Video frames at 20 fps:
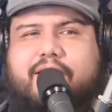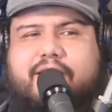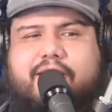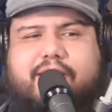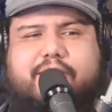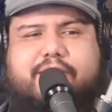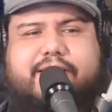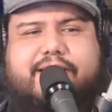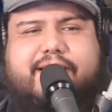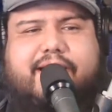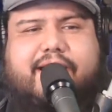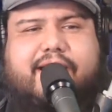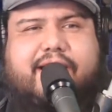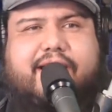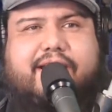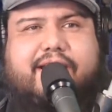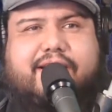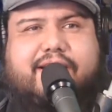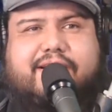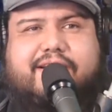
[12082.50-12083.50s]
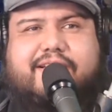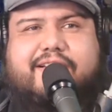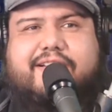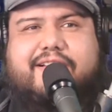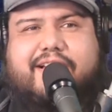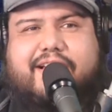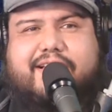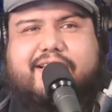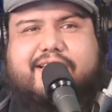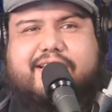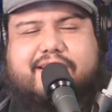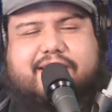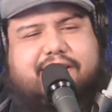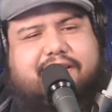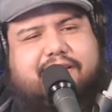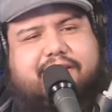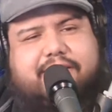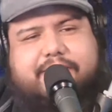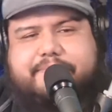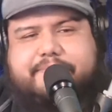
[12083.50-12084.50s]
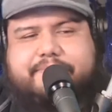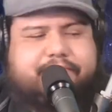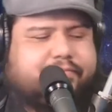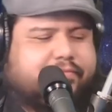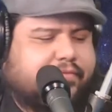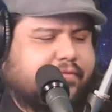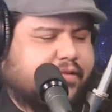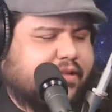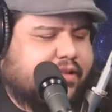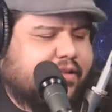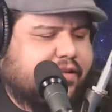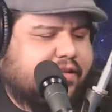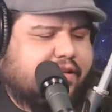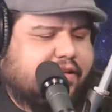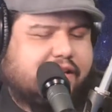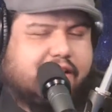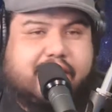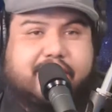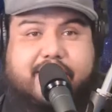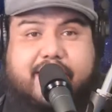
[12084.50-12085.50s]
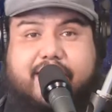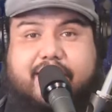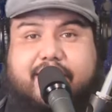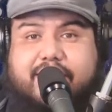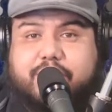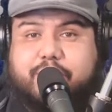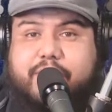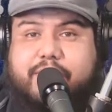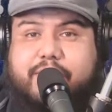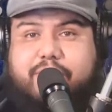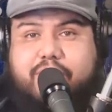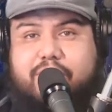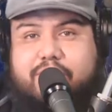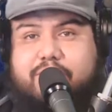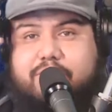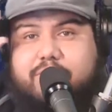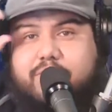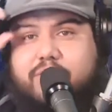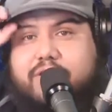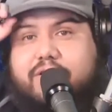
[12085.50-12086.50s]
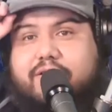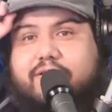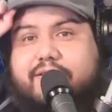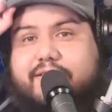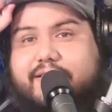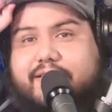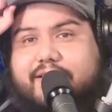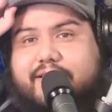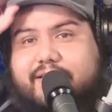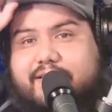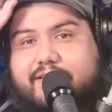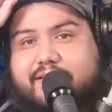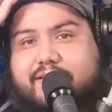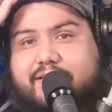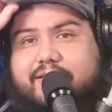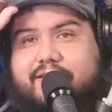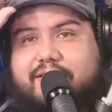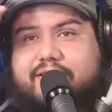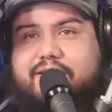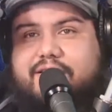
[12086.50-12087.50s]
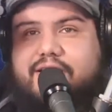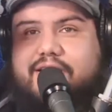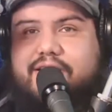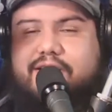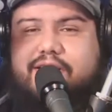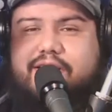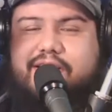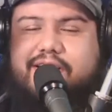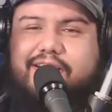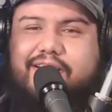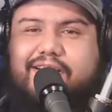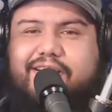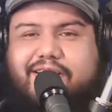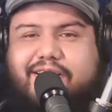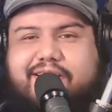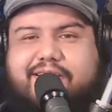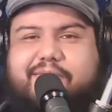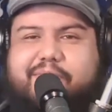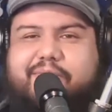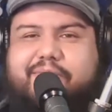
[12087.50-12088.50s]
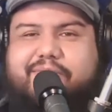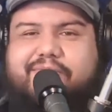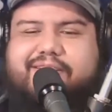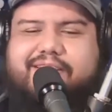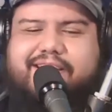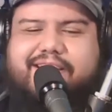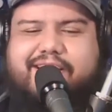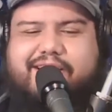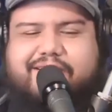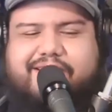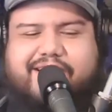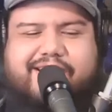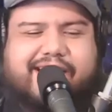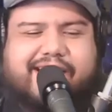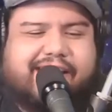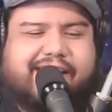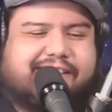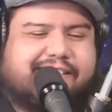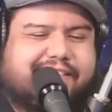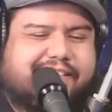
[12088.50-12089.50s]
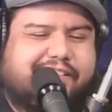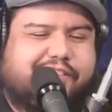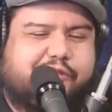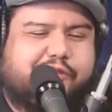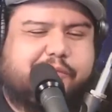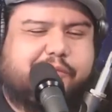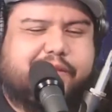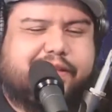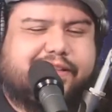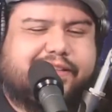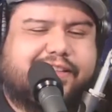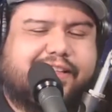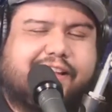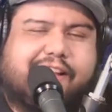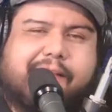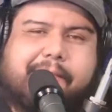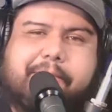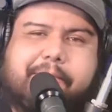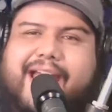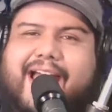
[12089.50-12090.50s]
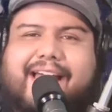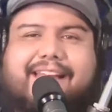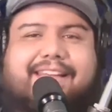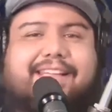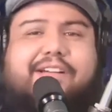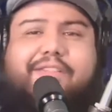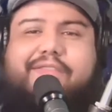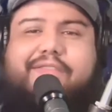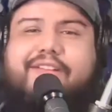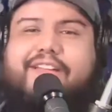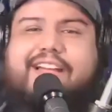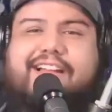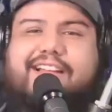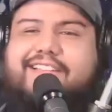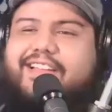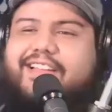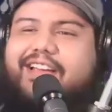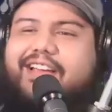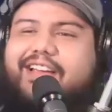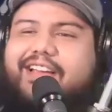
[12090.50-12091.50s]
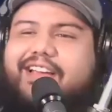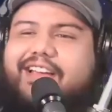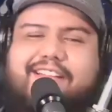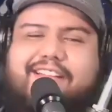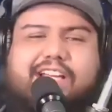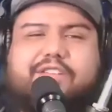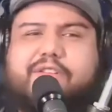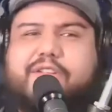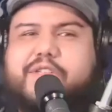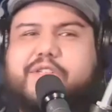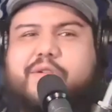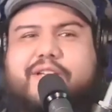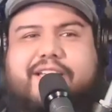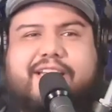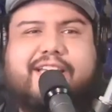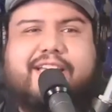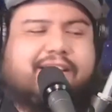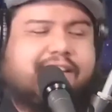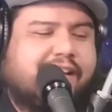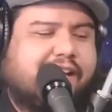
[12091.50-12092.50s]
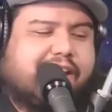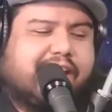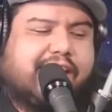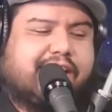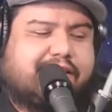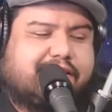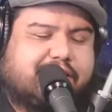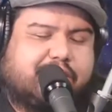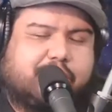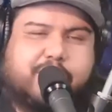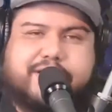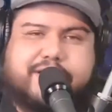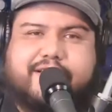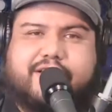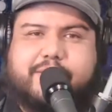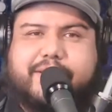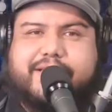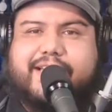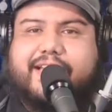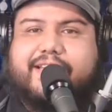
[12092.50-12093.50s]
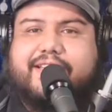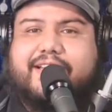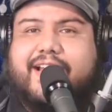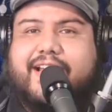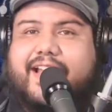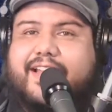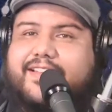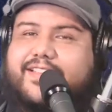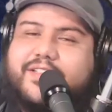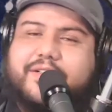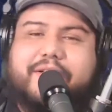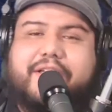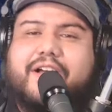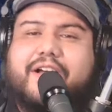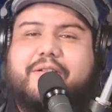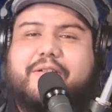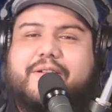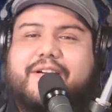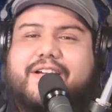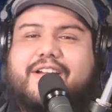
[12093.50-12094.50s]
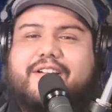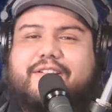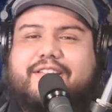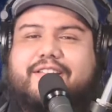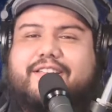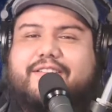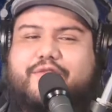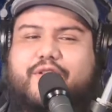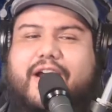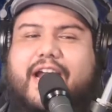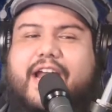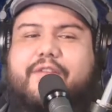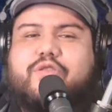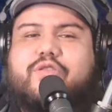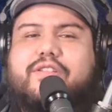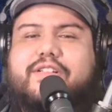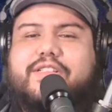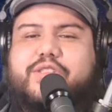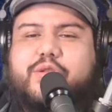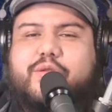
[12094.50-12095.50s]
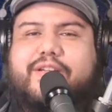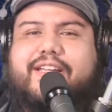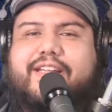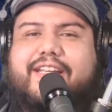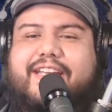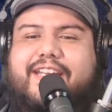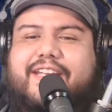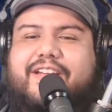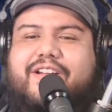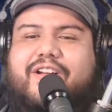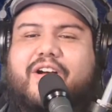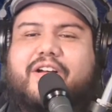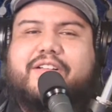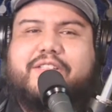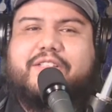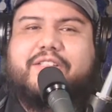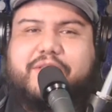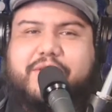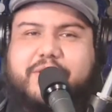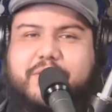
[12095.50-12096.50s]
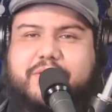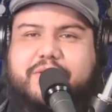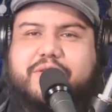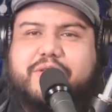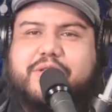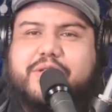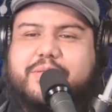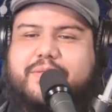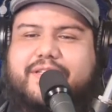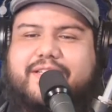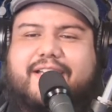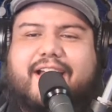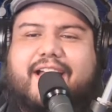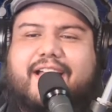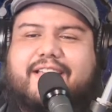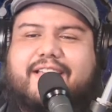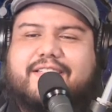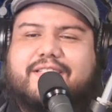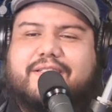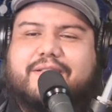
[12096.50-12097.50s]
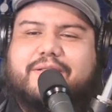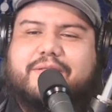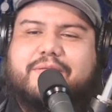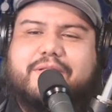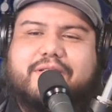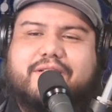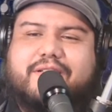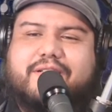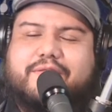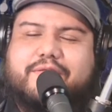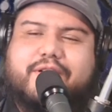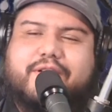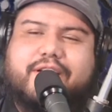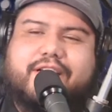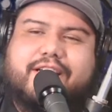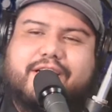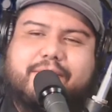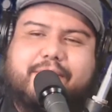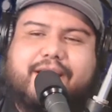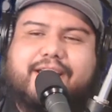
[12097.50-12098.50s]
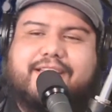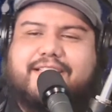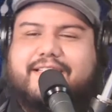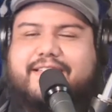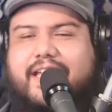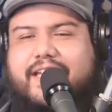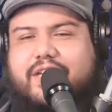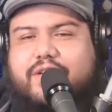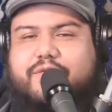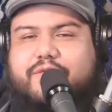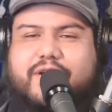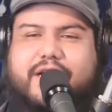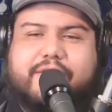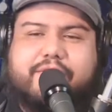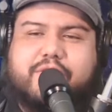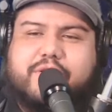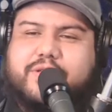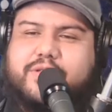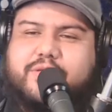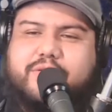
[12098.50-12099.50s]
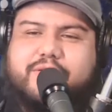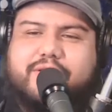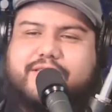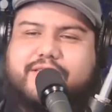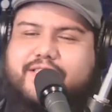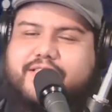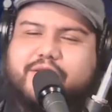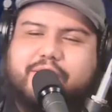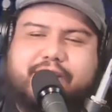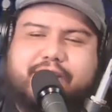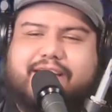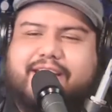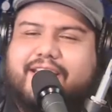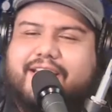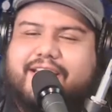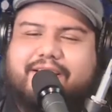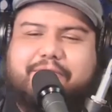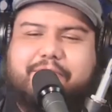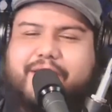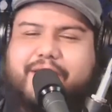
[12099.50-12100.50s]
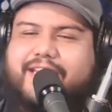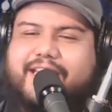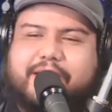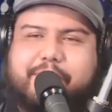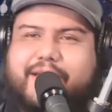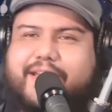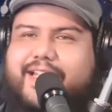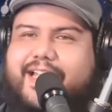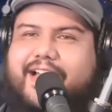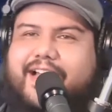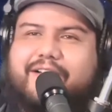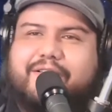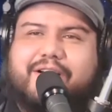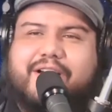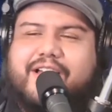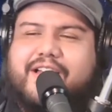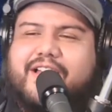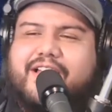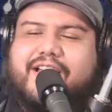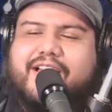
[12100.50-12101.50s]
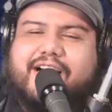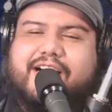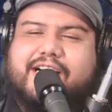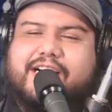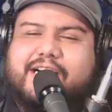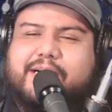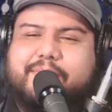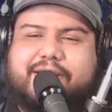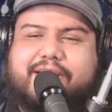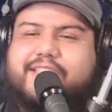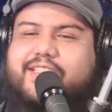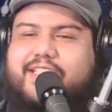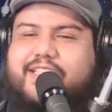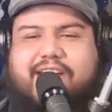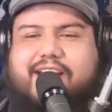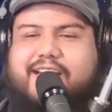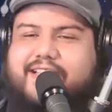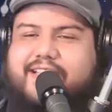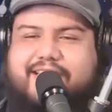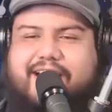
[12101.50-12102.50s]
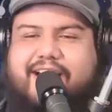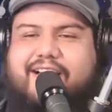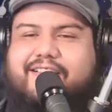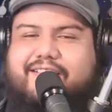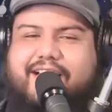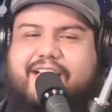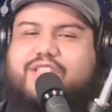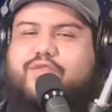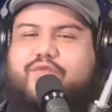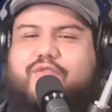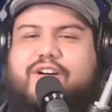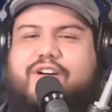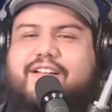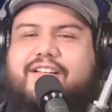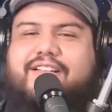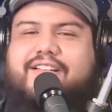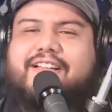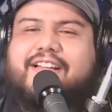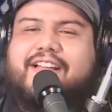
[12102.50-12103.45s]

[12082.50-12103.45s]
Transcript: Okay, that's it's Windblown World. It's all that stuff. But man, I love you guys. Thanks for tuning in. It was a little bit late tonight, so yo. For everyone tuning in on YouTube, you guys were freaking amazing. Thank you for everyone who was tuning in and week out. Just check us out. That's fun.